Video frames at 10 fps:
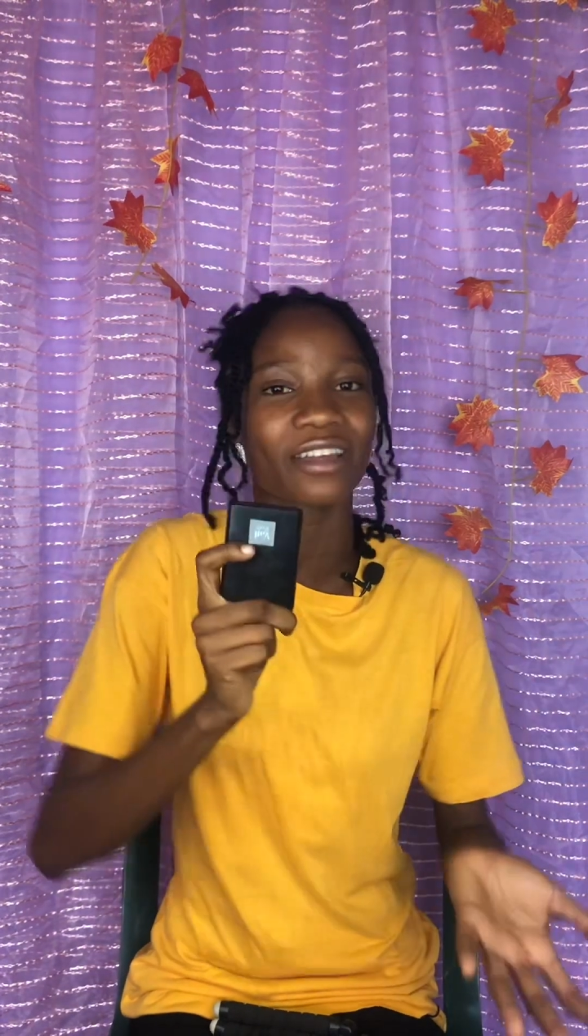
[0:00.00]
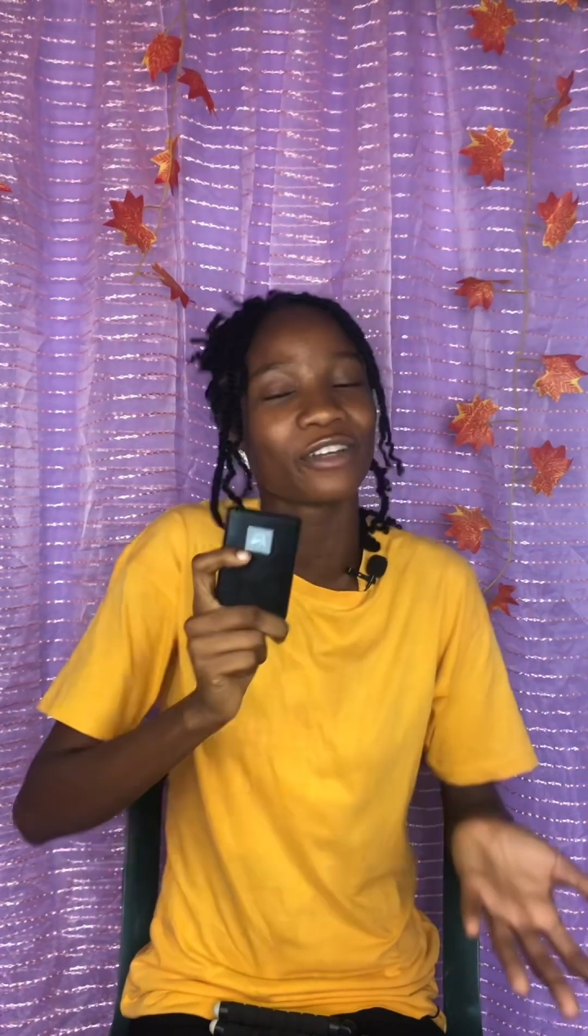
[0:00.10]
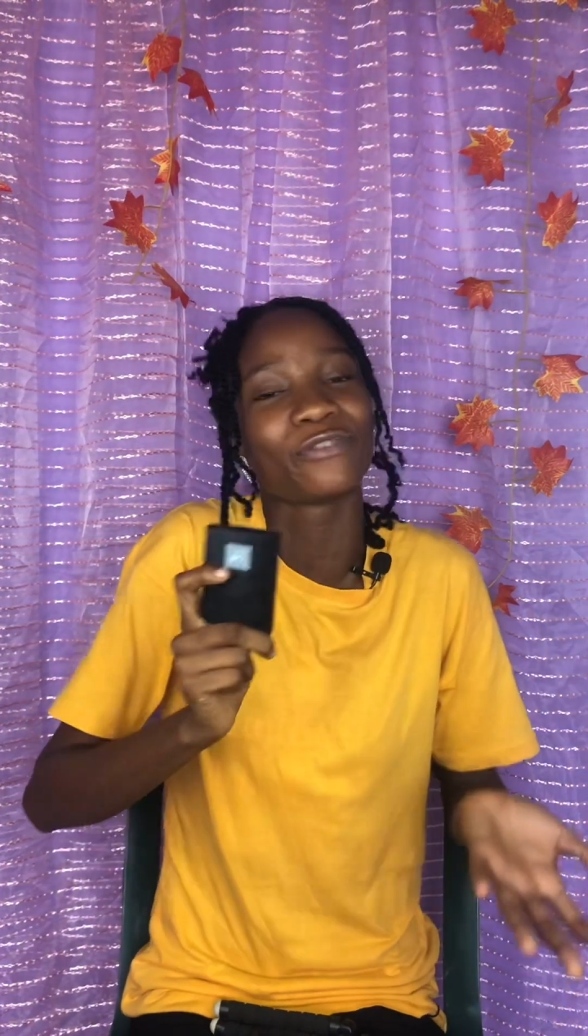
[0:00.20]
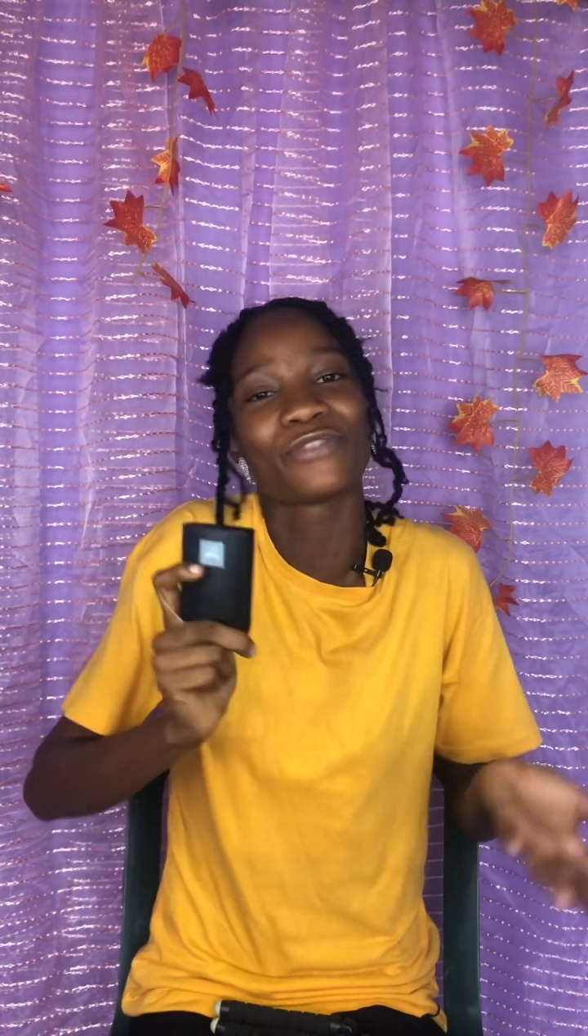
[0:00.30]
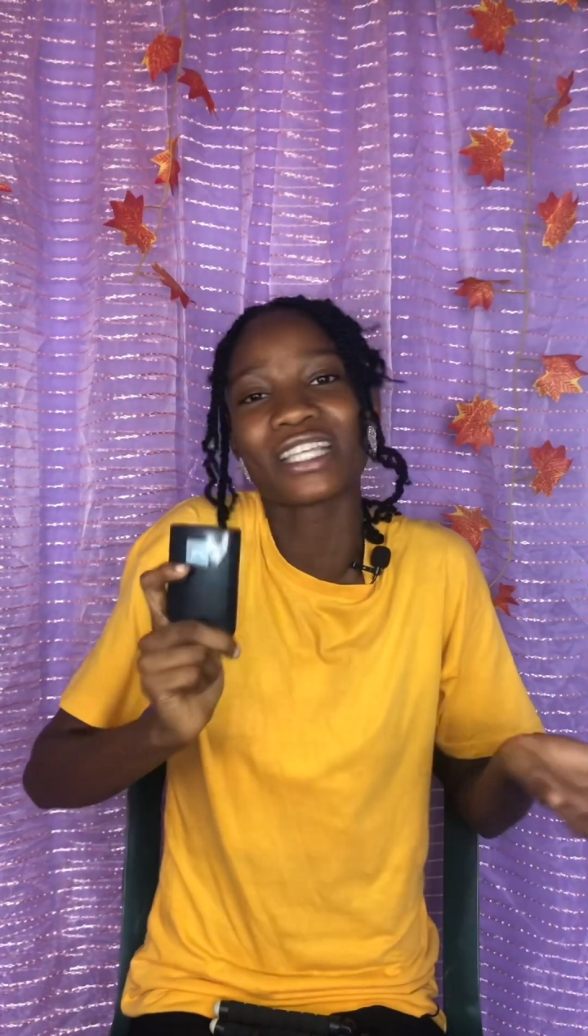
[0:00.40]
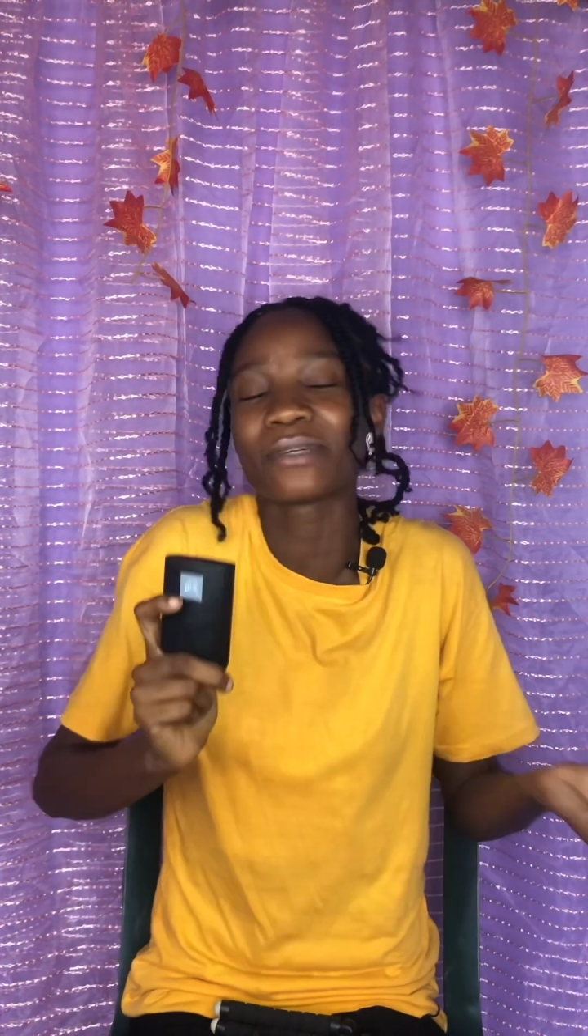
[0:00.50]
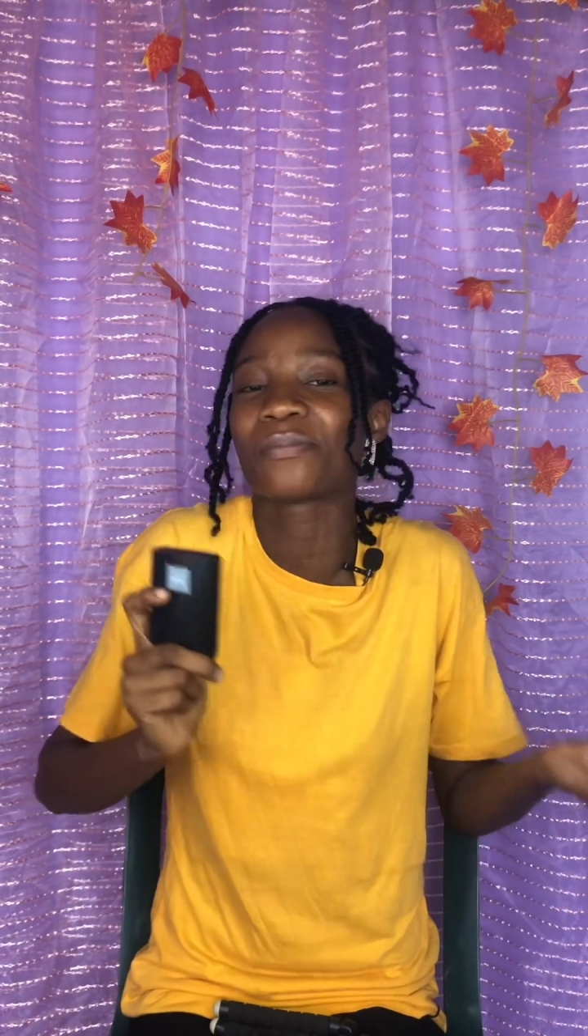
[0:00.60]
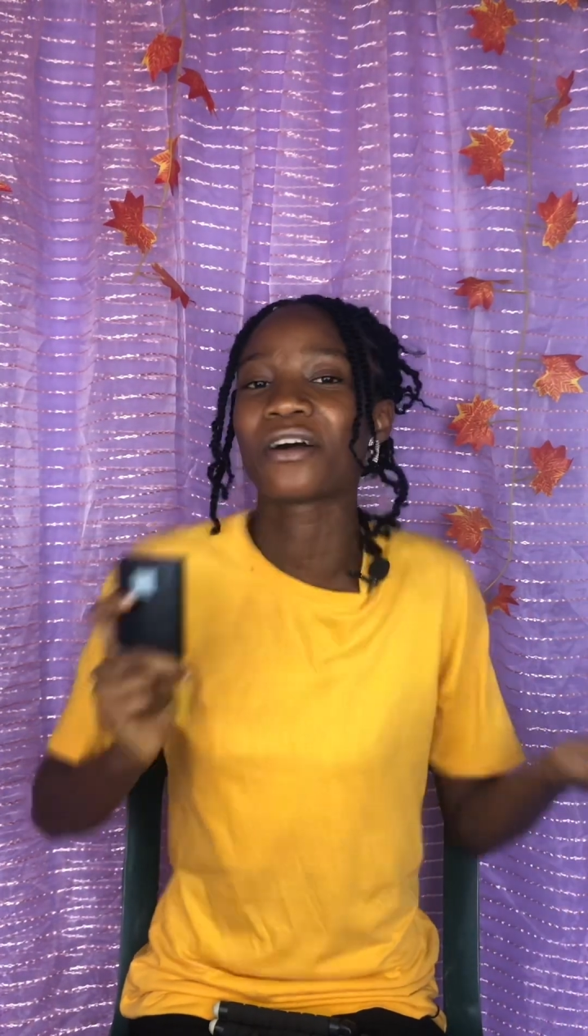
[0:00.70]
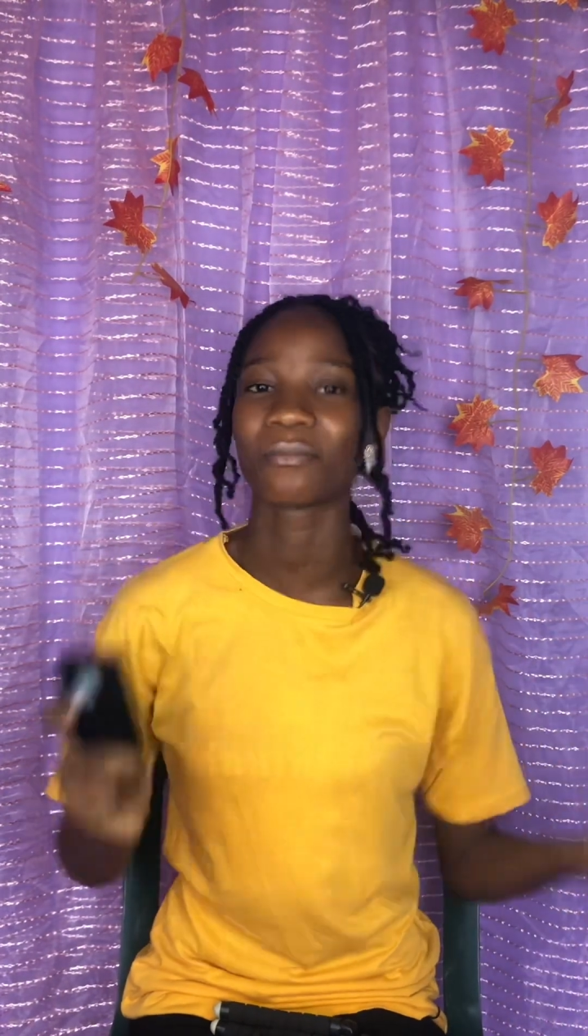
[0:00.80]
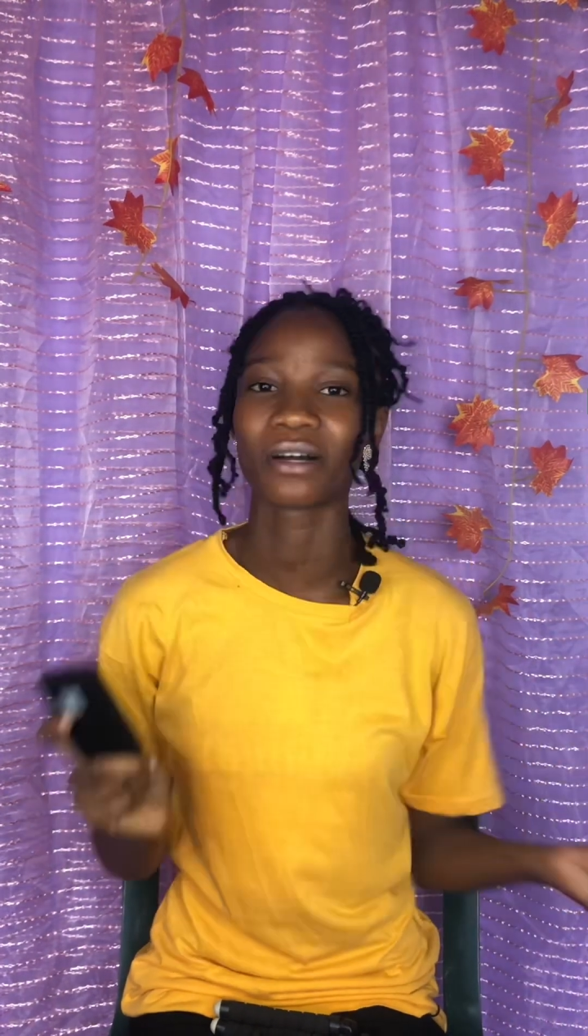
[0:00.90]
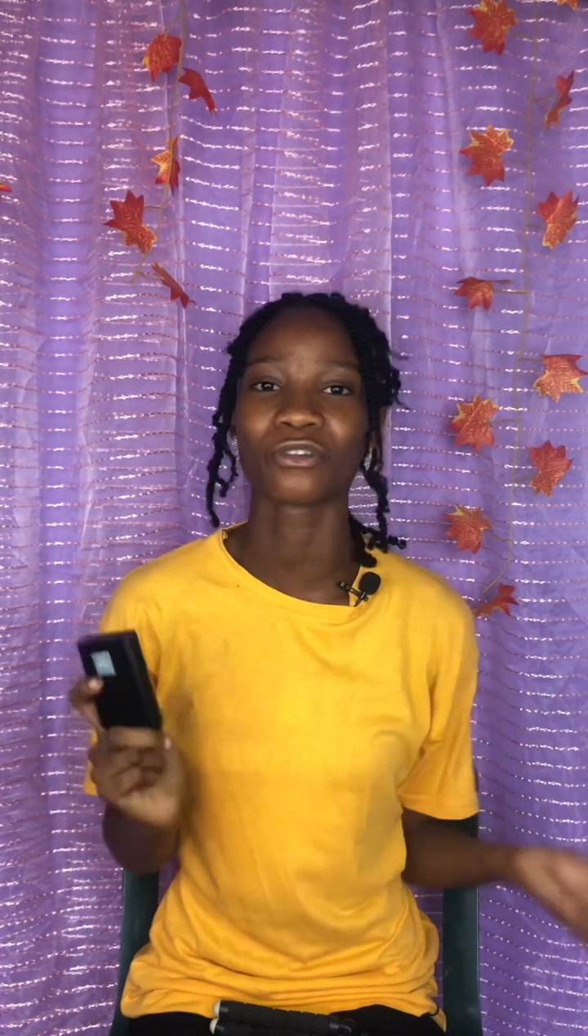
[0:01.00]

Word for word: a virgin power